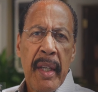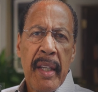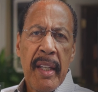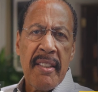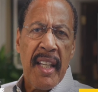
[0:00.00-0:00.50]

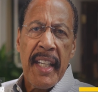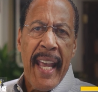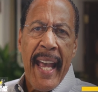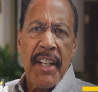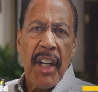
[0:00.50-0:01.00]
He said he
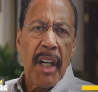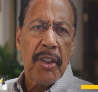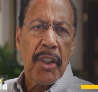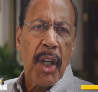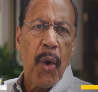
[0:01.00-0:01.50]
had to
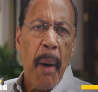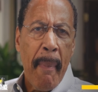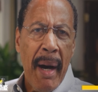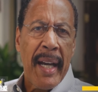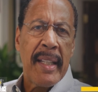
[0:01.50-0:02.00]
undergo a
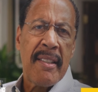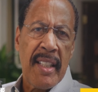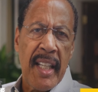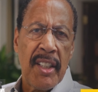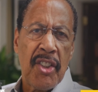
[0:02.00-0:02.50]

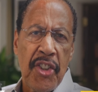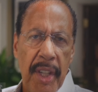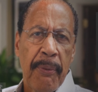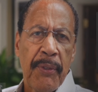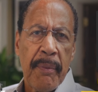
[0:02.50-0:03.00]
mindset
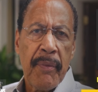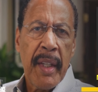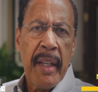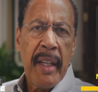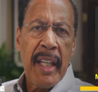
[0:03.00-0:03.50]
shift.
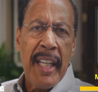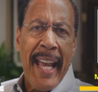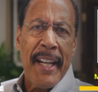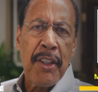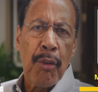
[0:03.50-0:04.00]
He
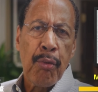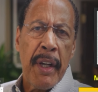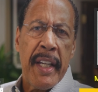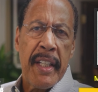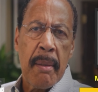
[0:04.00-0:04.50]
had to
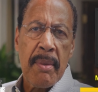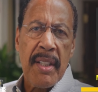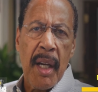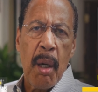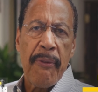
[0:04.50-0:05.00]
rid
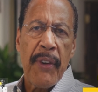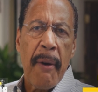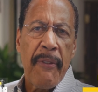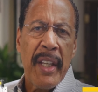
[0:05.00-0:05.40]
himself of